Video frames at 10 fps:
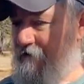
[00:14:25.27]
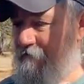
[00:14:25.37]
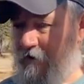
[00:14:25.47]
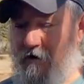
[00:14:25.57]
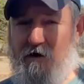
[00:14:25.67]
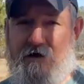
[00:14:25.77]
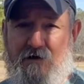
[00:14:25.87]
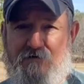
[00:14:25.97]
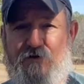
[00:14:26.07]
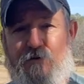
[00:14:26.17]
Pollen
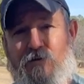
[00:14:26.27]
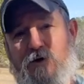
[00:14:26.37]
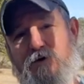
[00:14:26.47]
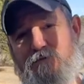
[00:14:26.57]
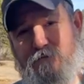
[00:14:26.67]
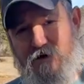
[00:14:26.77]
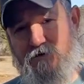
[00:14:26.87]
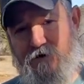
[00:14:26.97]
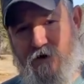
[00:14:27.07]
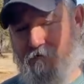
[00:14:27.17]
is their brood
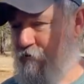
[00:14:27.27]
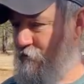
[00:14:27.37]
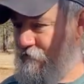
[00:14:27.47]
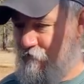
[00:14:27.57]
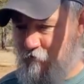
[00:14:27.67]
buildup.